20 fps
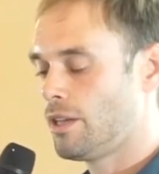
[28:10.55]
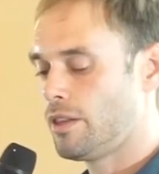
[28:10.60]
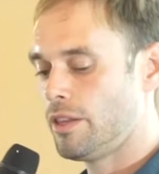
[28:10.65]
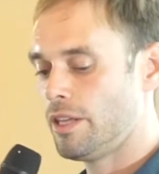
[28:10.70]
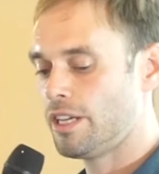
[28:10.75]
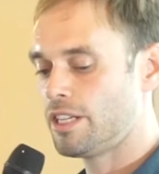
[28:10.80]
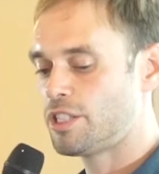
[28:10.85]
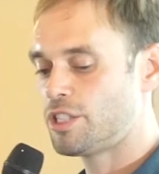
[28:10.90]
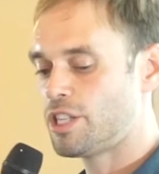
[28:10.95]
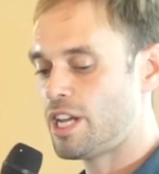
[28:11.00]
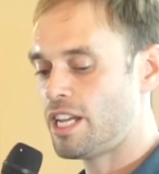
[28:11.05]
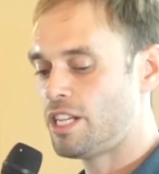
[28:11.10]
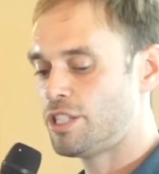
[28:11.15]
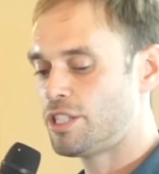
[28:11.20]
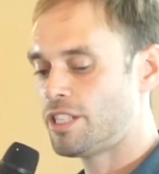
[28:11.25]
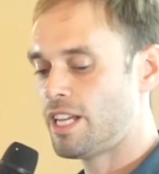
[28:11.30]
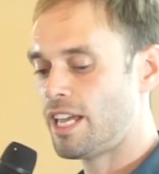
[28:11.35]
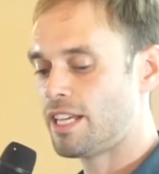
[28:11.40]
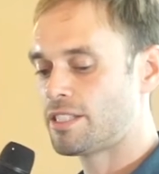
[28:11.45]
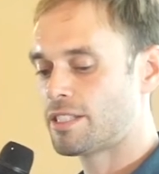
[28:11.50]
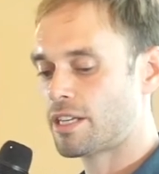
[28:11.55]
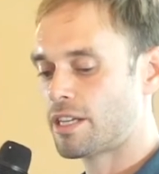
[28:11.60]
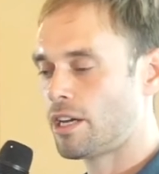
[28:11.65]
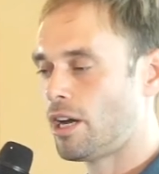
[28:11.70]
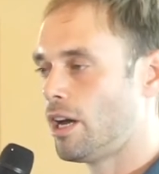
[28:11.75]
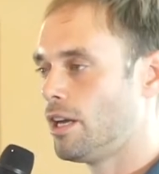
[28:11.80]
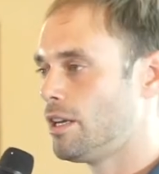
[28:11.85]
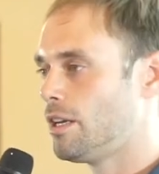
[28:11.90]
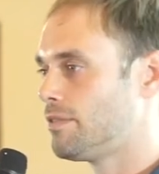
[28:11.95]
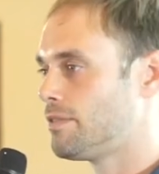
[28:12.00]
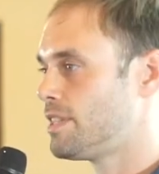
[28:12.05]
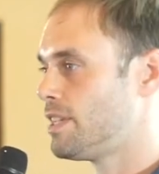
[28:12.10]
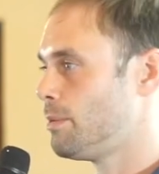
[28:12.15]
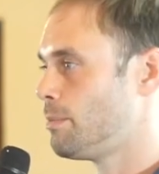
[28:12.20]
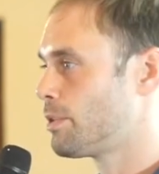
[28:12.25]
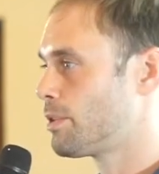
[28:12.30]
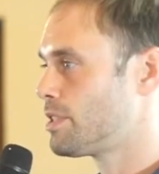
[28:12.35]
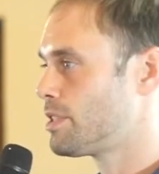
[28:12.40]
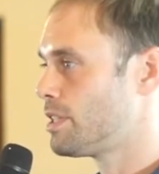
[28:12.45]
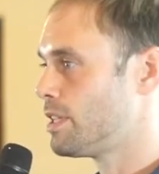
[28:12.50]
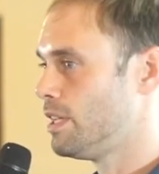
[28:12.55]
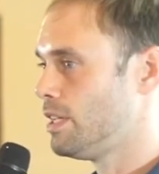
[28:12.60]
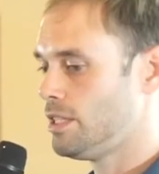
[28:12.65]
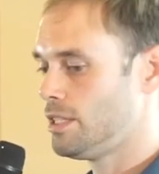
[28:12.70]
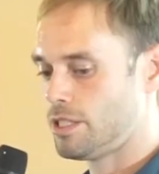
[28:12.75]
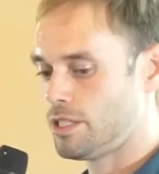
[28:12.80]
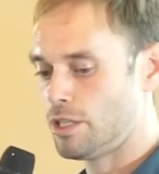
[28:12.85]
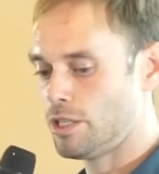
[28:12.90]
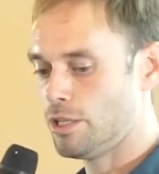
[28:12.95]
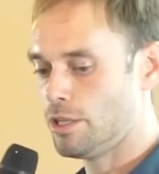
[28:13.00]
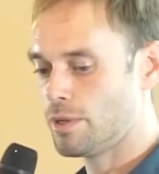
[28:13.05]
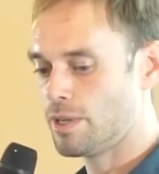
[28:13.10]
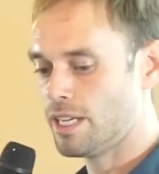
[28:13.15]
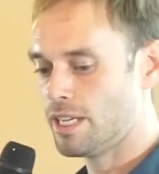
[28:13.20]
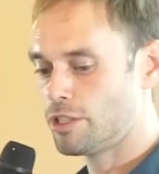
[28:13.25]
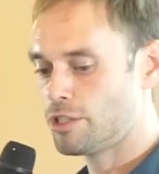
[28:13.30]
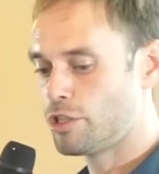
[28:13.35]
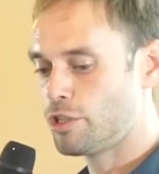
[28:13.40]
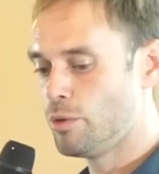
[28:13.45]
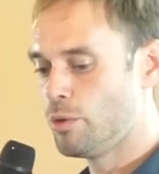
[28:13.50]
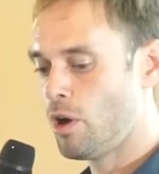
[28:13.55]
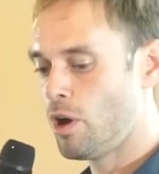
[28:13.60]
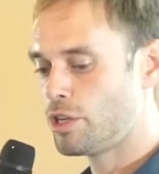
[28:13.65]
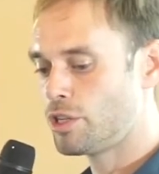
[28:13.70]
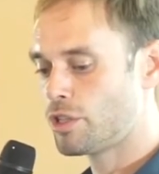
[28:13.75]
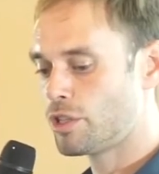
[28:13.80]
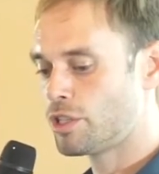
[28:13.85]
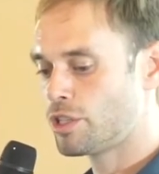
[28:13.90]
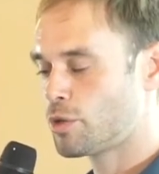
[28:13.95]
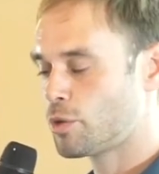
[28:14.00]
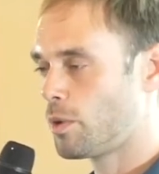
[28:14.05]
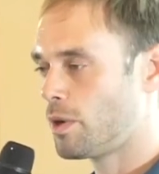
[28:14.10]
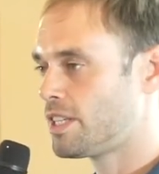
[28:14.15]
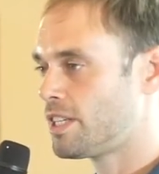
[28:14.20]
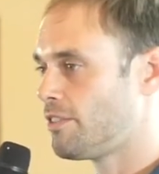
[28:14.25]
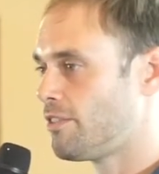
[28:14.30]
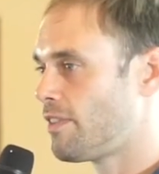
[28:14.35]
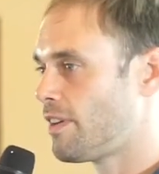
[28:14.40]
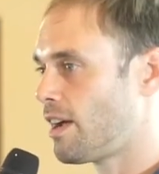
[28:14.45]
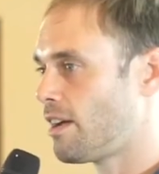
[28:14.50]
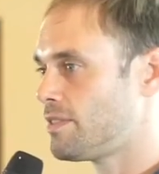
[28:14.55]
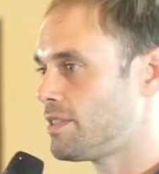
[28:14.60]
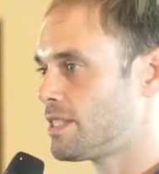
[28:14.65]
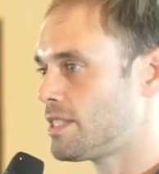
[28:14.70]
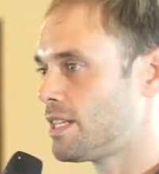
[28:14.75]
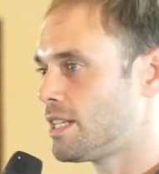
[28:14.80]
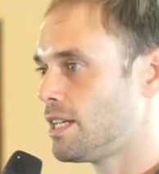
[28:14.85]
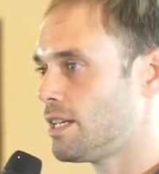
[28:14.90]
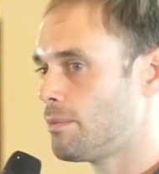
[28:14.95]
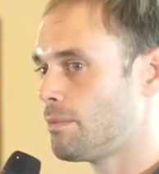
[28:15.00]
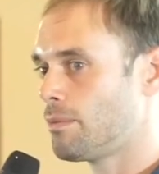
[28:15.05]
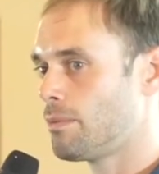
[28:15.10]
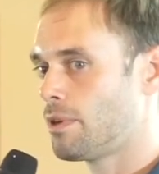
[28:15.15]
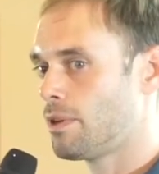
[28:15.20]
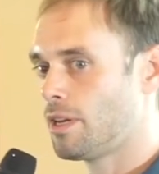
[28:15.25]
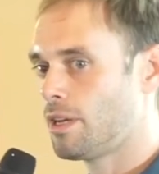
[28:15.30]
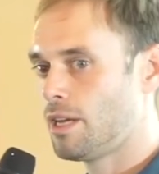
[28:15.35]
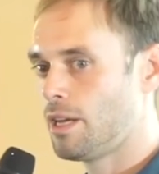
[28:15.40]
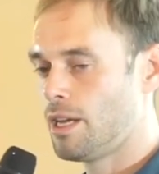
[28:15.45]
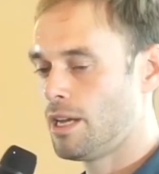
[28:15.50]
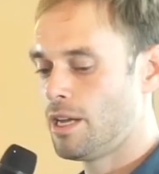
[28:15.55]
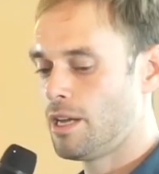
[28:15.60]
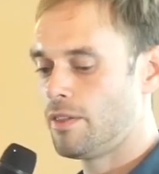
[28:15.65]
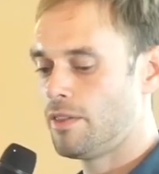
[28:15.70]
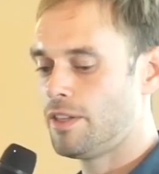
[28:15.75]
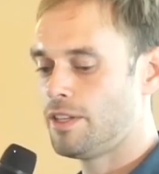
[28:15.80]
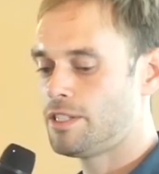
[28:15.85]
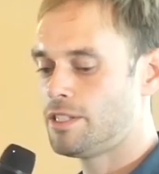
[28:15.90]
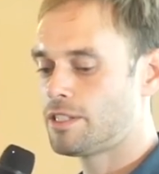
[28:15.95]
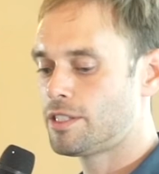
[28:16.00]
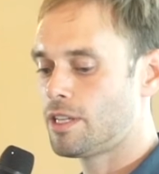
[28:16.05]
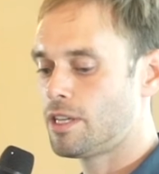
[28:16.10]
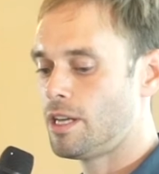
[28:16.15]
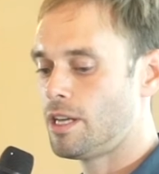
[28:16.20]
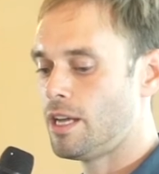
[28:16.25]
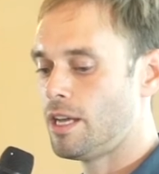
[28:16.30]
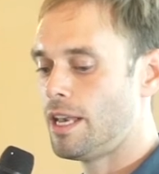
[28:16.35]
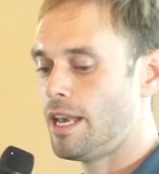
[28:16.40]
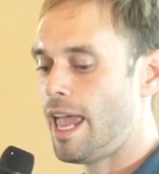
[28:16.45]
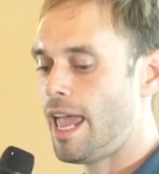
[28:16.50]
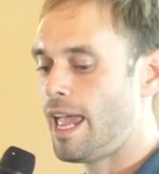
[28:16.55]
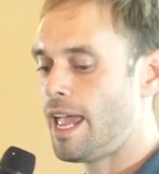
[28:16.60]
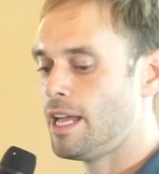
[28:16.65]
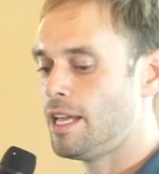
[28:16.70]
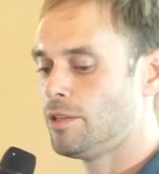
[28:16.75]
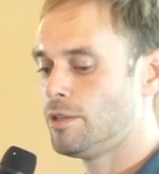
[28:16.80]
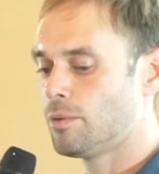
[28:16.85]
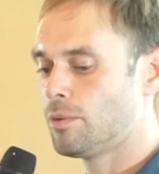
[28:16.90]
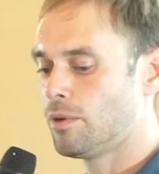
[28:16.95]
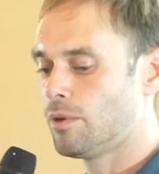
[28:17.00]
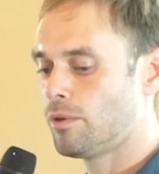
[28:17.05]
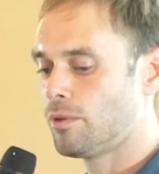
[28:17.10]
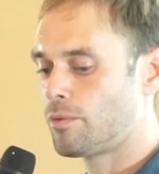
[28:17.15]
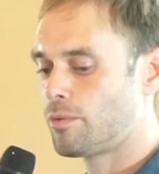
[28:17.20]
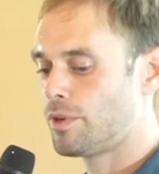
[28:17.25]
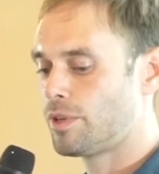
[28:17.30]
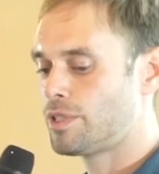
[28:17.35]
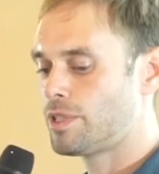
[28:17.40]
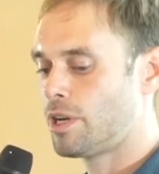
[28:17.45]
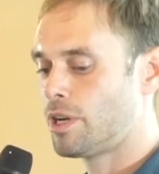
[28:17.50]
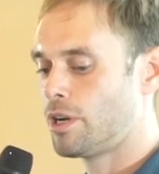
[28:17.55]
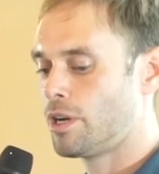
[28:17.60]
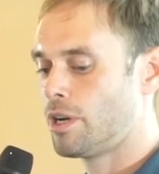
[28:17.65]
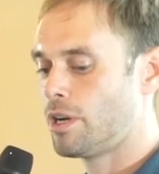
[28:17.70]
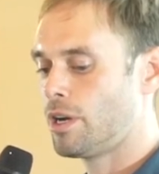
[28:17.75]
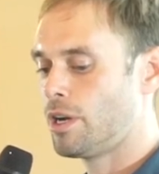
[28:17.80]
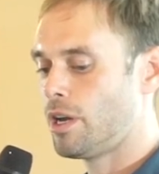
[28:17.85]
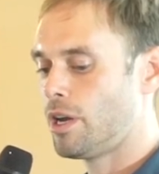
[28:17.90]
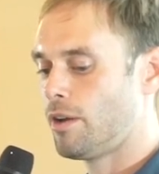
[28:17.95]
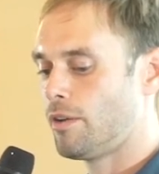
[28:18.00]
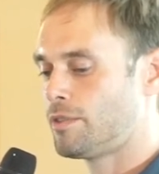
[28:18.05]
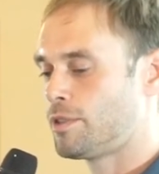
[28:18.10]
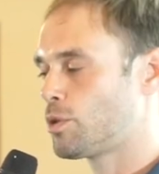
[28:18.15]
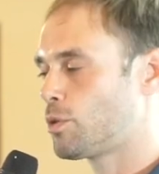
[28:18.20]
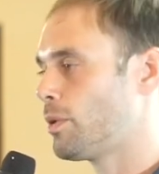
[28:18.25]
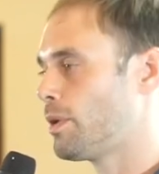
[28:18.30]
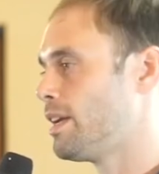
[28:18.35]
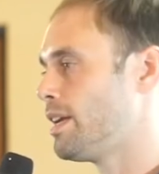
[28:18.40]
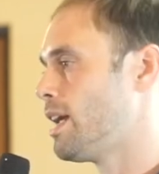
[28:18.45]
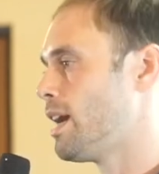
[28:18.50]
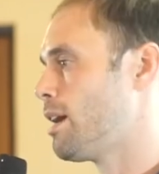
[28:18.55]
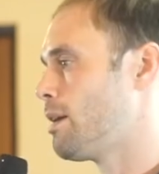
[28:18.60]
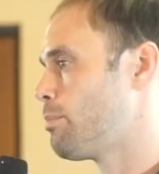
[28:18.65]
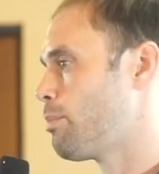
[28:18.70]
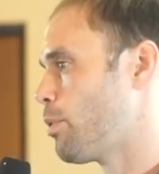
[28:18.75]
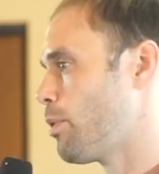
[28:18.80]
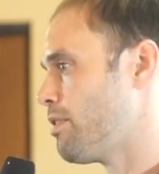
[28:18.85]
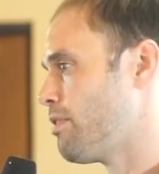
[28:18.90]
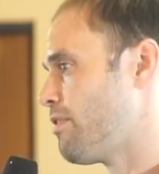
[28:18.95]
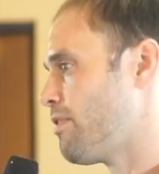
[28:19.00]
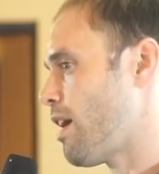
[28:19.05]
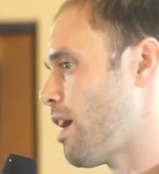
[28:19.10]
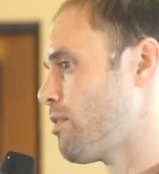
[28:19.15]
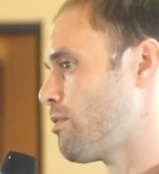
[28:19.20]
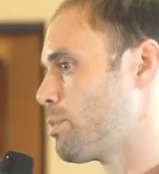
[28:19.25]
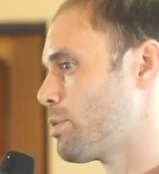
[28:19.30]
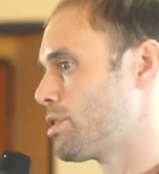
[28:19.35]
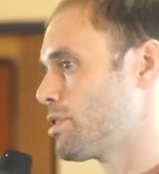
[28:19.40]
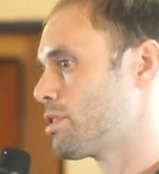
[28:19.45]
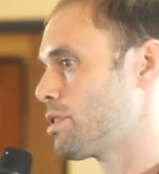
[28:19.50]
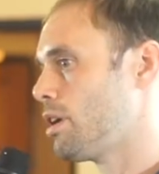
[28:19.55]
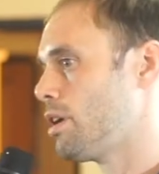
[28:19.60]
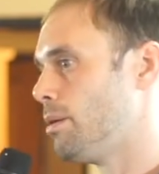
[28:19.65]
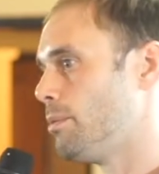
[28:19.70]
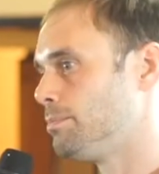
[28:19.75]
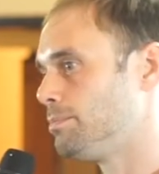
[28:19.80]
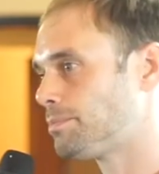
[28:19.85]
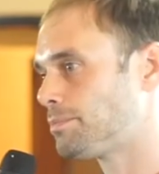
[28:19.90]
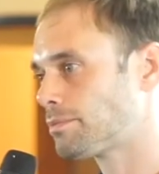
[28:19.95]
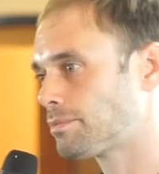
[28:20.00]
The exchange takes a cut of 10%, so you get 225 steam this is a, an annual return of 29.5%.